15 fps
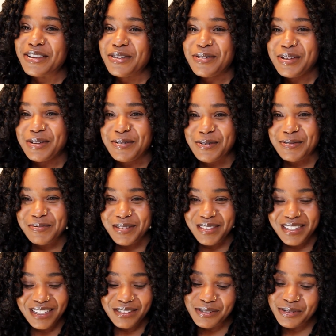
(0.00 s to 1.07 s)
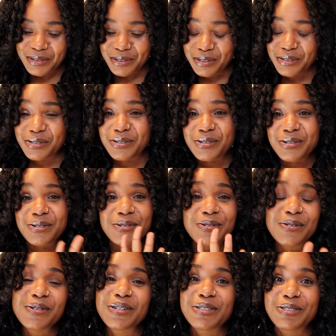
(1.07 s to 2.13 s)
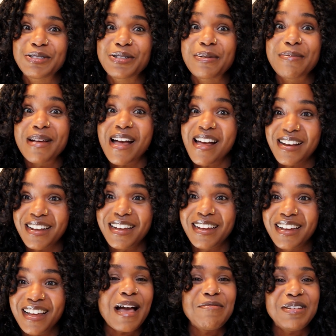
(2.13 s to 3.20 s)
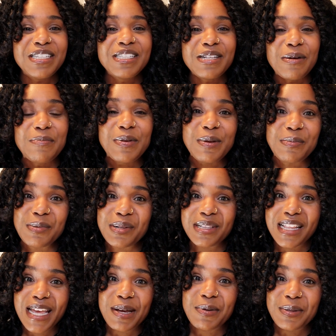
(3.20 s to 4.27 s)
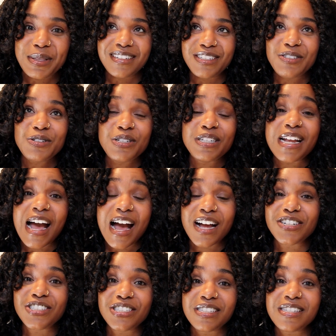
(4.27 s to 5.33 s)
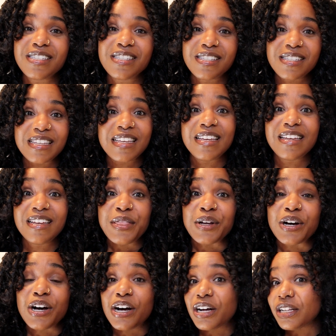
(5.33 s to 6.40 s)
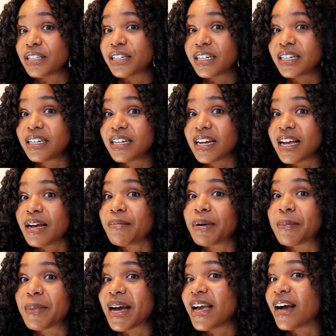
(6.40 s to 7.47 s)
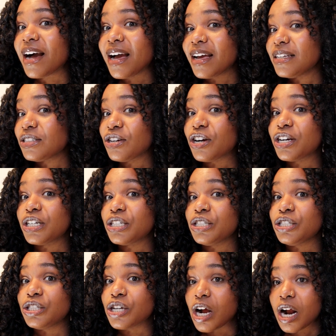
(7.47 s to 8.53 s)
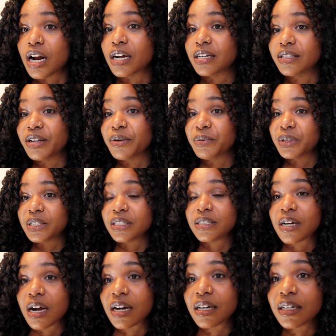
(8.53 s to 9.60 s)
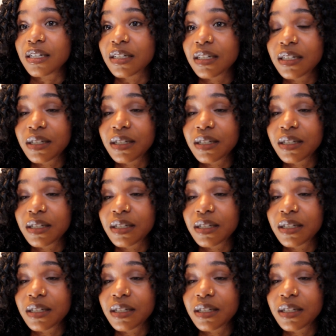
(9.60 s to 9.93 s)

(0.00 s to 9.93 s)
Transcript: I hope that they don't look too dramatic. I mean, some people like when you can actually see the color, but my eyes are dark. They're really dark.